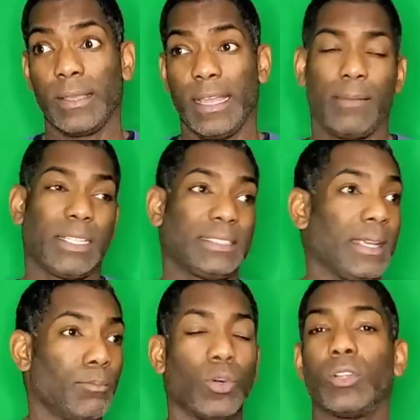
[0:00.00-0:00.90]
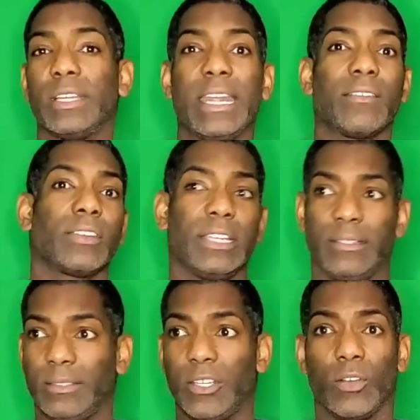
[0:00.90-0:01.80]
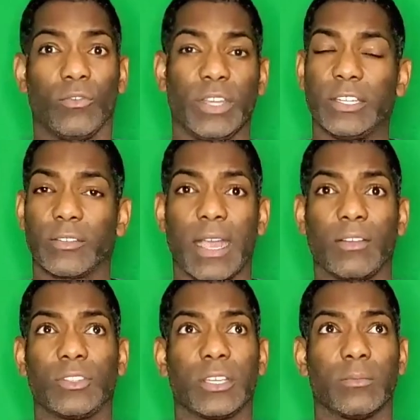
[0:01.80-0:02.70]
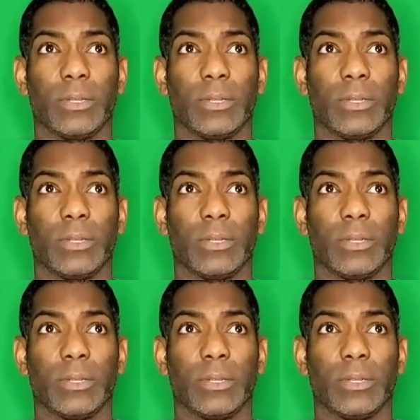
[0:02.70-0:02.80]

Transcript: And I'm not saying pull in every vendor out there,